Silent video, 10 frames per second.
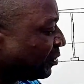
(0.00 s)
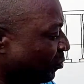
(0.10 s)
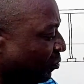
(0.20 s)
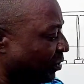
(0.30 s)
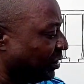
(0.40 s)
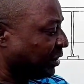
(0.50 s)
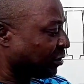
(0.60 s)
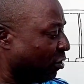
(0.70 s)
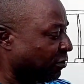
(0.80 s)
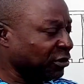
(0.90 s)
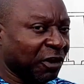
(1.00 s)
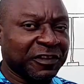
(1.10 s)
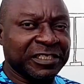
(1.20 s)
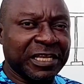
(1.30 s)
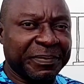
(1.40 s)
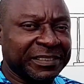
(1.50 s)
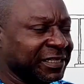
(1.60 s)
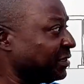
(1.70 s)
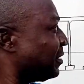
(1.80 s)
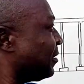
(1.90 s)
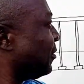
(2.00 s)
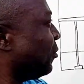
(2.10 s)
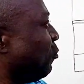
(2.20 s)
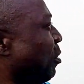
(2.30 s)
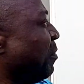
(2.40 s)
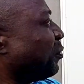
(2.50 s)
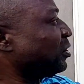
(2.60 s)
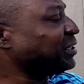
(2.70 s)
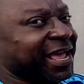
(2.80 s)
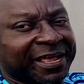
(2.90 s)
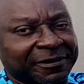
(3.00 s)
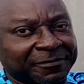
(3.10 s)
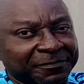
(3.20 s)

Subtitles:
So the concrete of this DPC will be brought here.